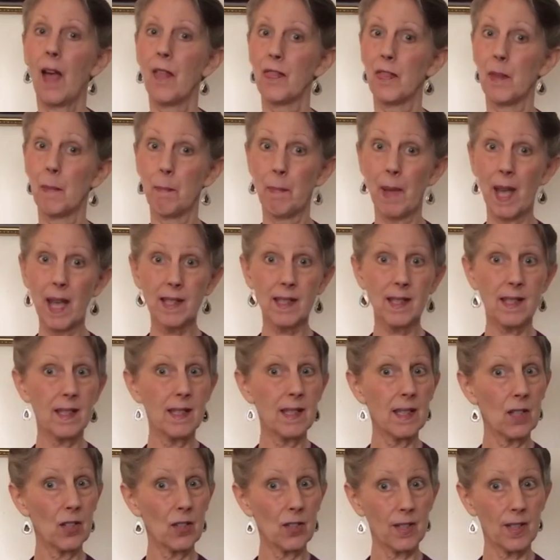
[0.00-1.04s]
The best
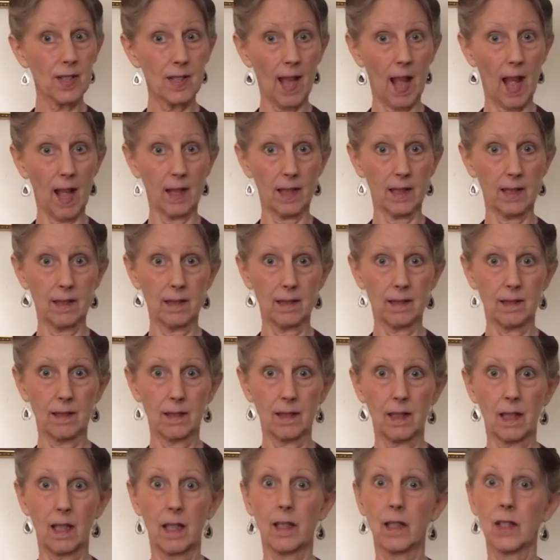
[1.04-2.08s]
dinner salad
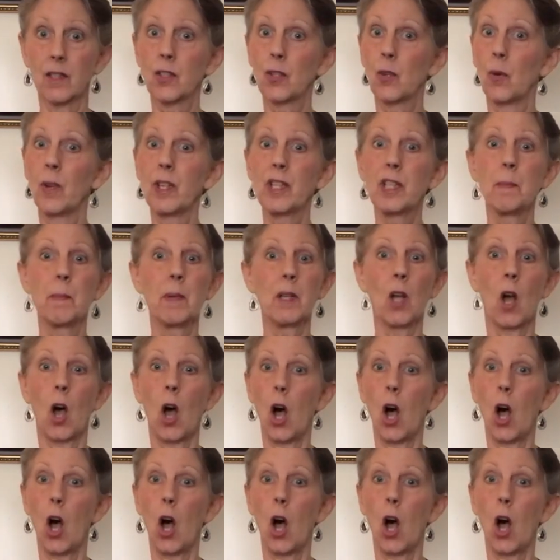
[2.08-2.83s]
that's going to be